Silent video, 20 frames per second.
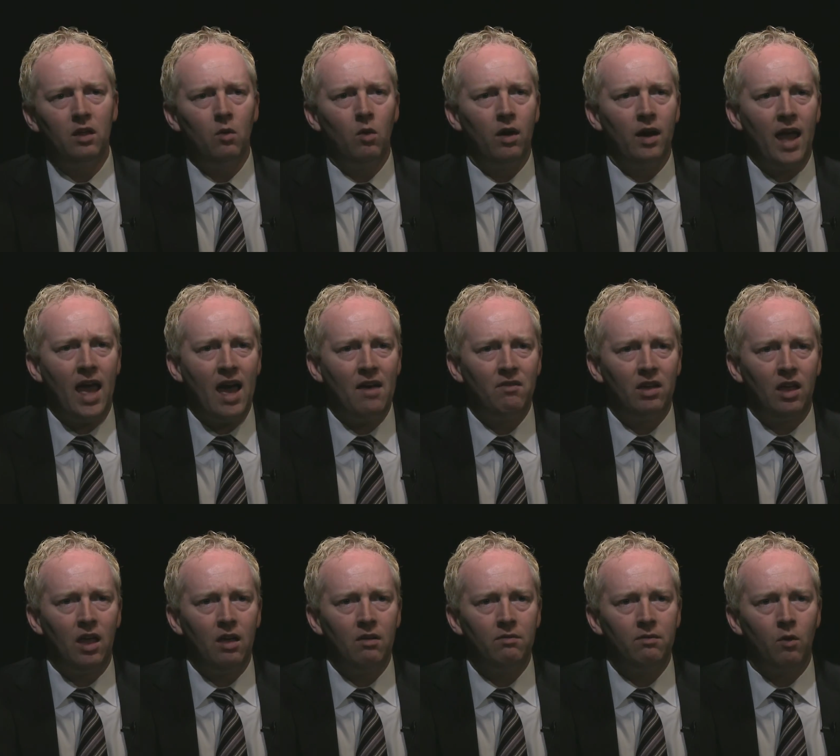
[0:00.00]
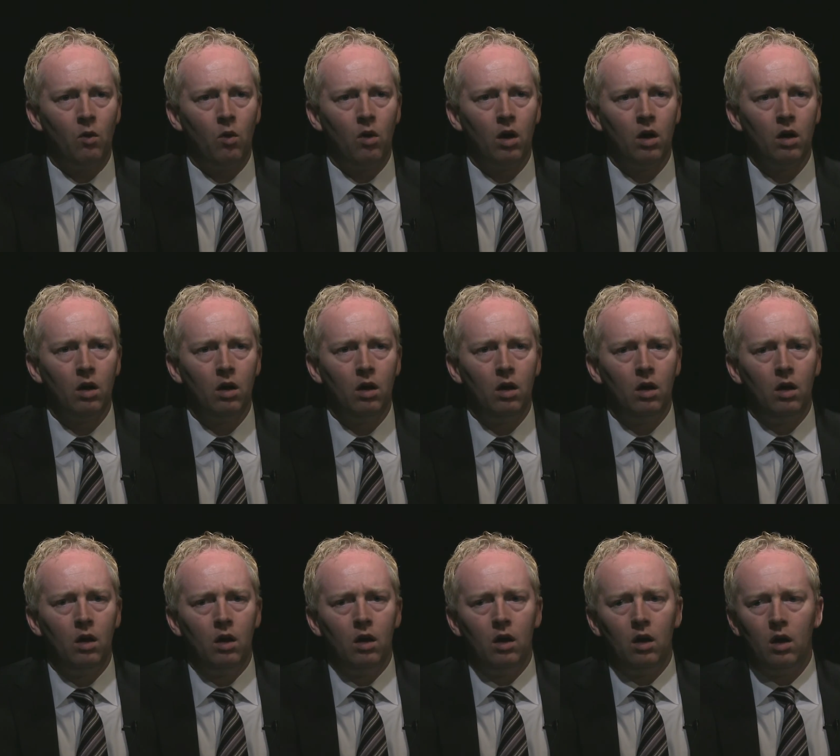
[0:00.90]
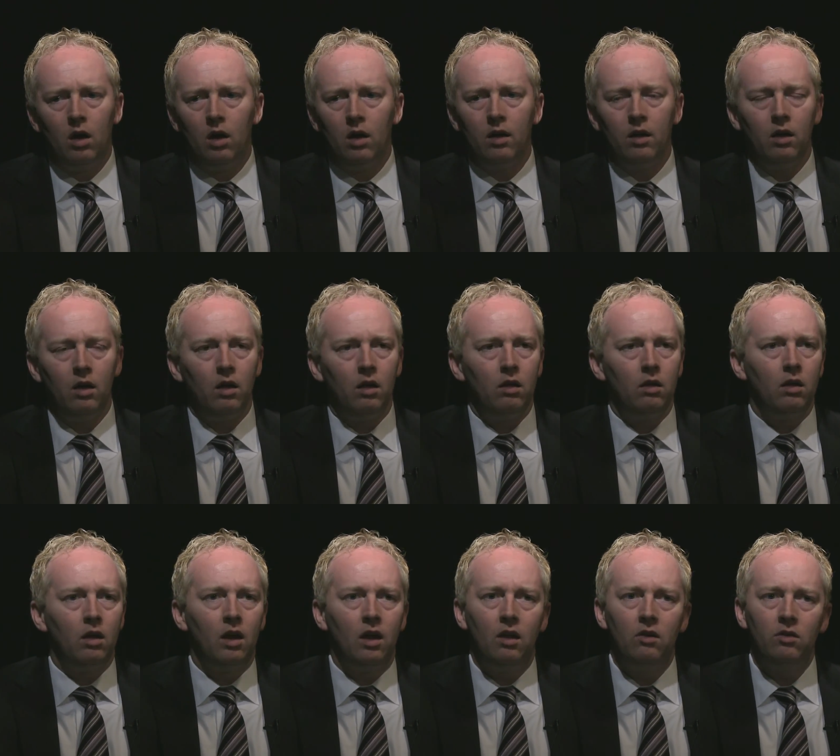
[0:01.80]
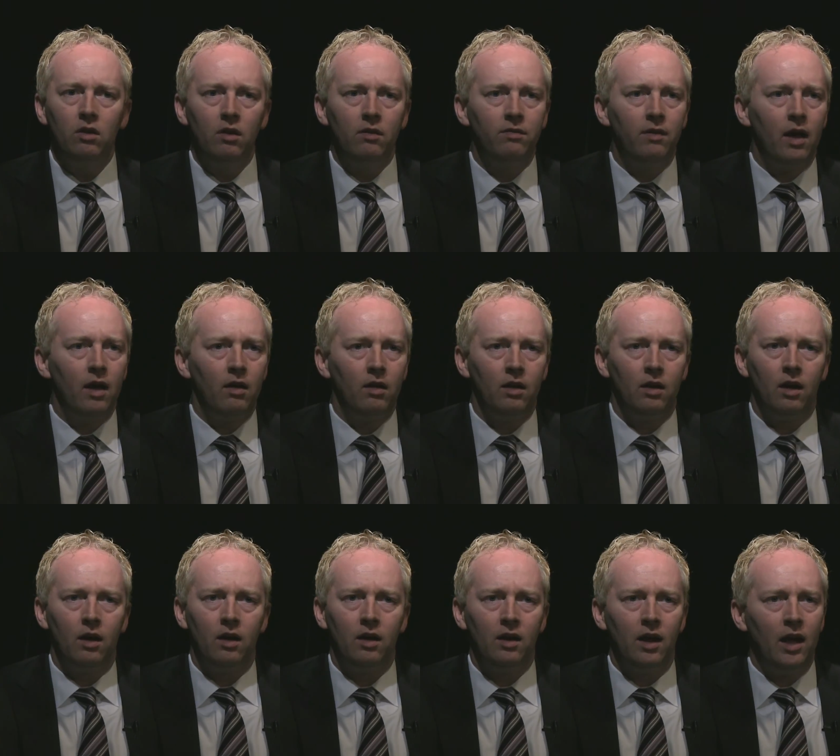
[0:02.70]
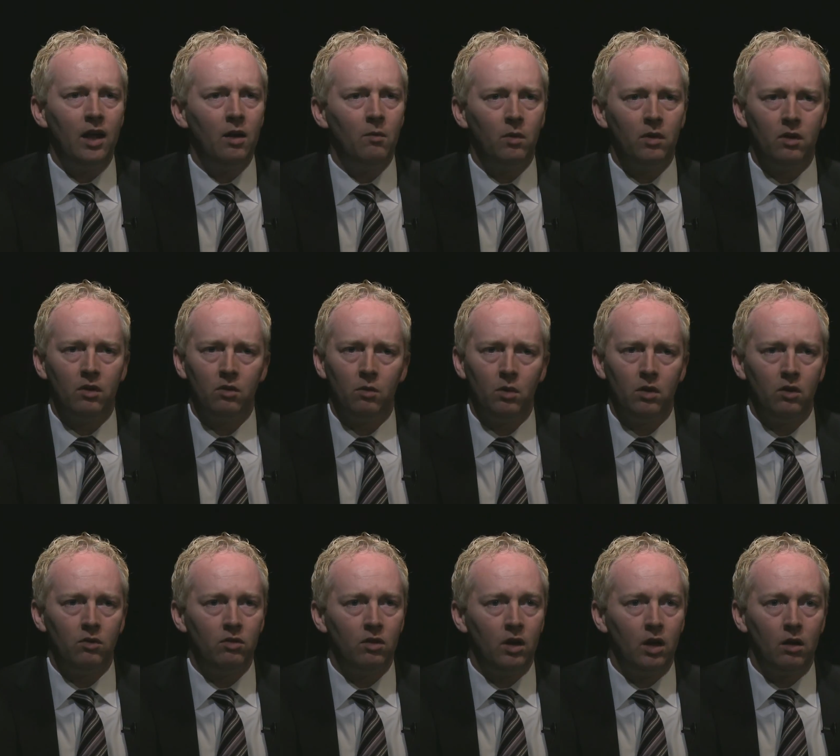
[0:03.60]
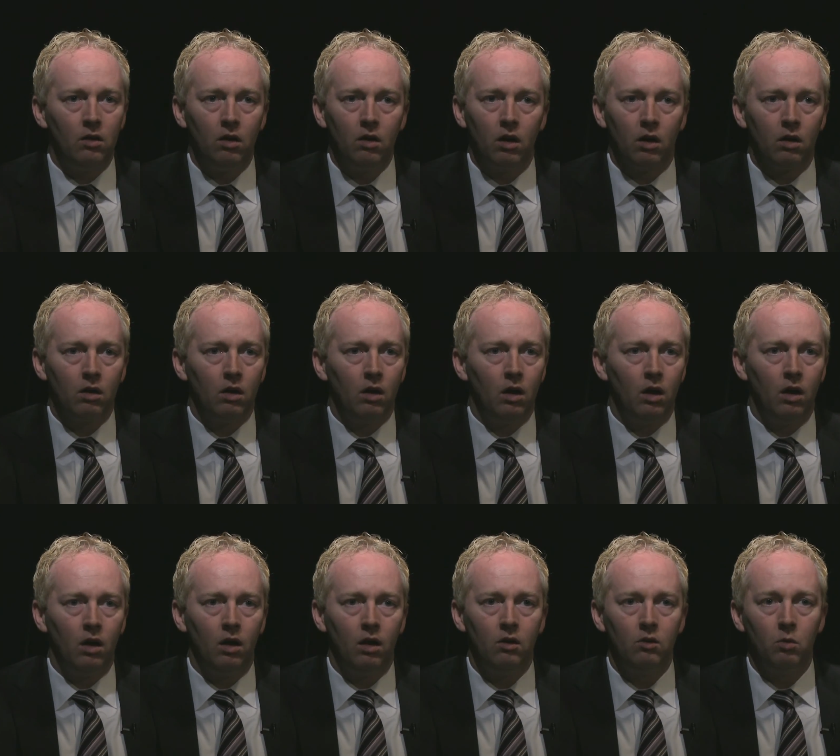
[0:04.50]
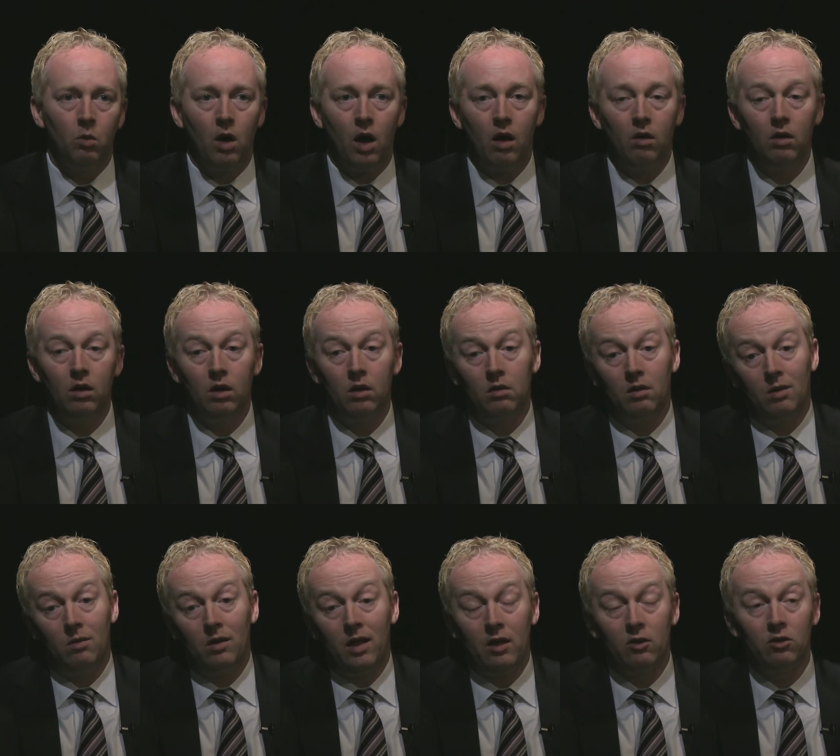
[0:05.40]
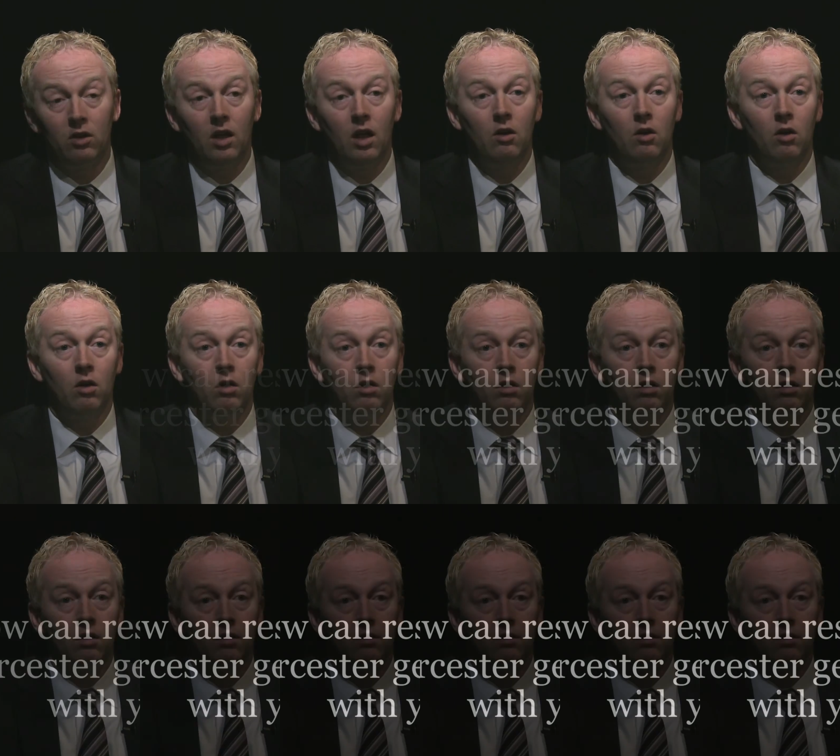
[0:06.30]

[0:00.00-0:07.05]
you want to advocate for, you can easily file an item with the city clerk as well, and it'll actually get heard.